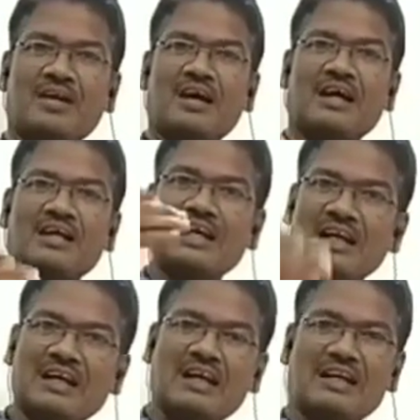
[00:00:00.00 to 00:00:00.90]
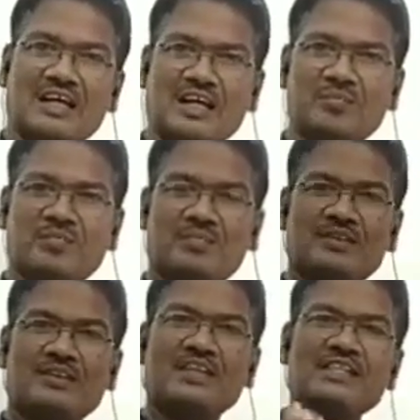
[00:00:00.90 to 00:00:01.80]
again and again,
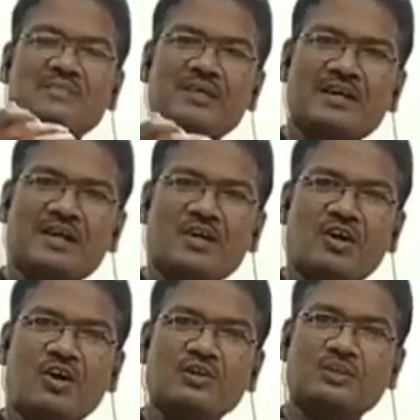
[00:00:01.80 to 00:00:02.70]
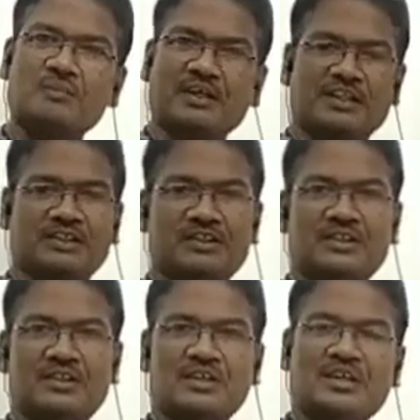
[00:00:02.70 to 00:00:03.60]
this figure of speech
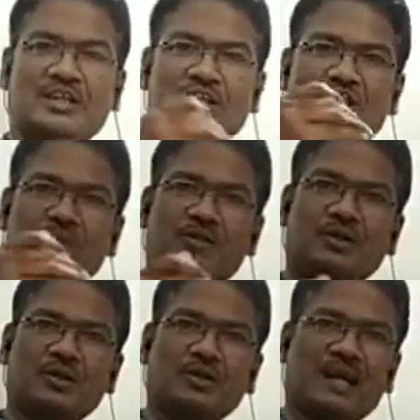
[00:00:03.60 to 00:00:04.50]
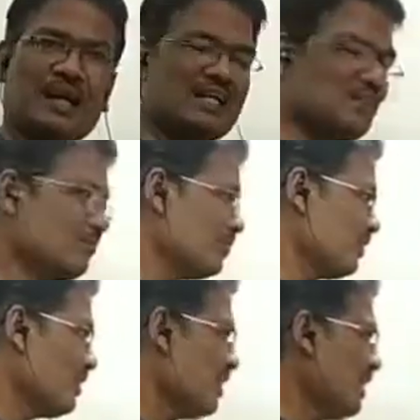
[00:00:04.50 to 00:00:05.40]
is to be known as
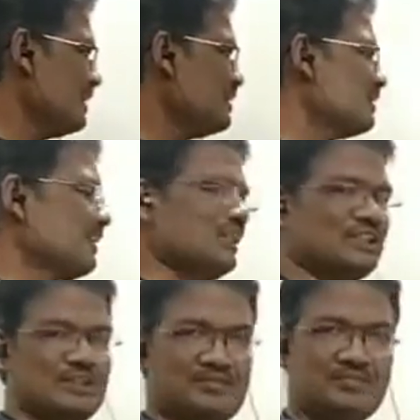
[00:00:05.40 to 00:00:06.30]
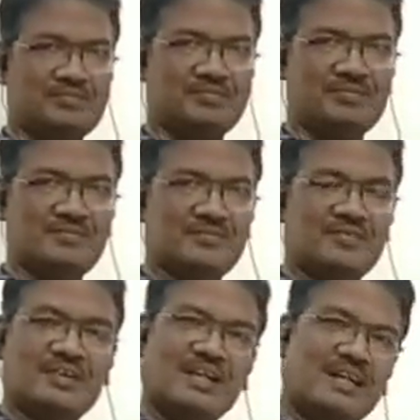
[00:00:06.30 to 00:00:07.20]
alliteration.
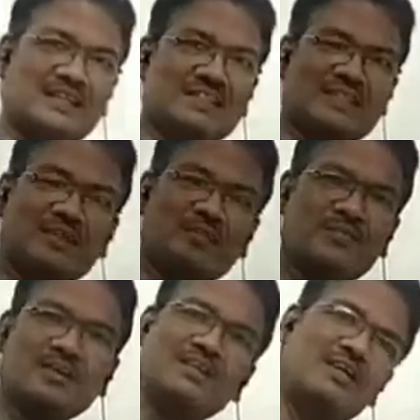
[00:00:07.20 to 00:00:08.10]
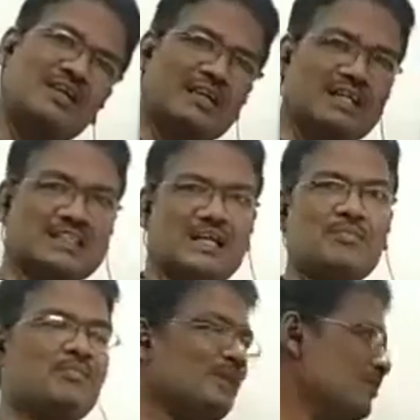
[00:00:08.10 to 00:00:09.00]
Let us see the third
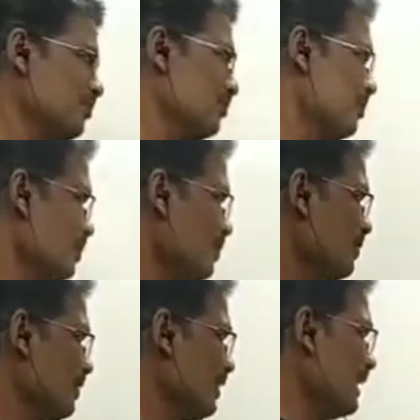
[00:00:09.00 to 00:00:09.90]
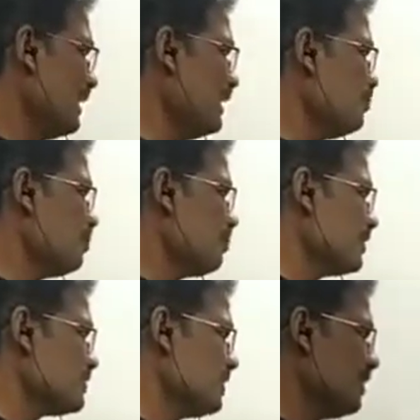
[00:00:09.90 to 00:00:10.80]
example. It
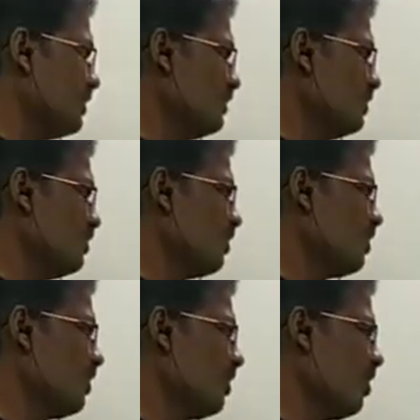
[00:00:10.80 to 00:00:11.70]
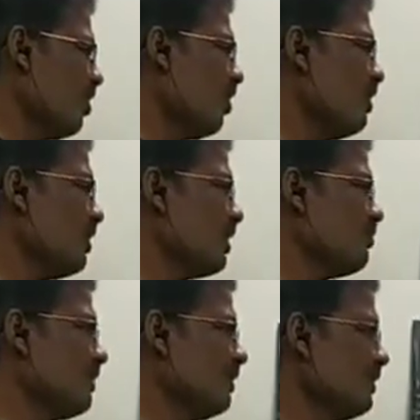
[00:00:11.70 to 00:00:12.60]
puzzled all
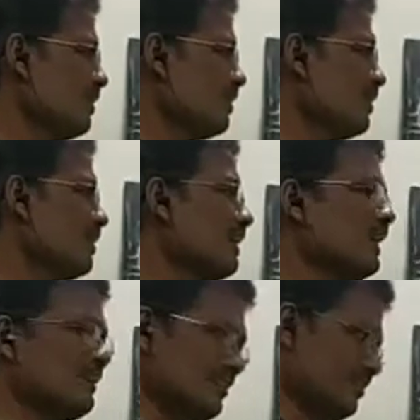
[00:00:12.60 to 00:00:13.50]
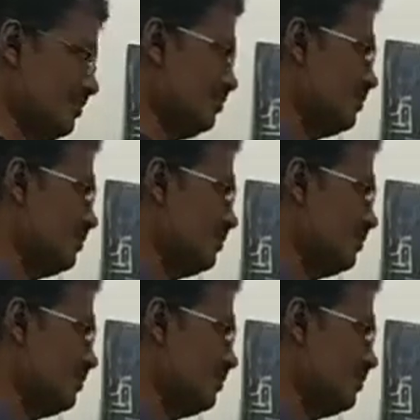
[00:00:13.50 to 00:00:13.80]
our kith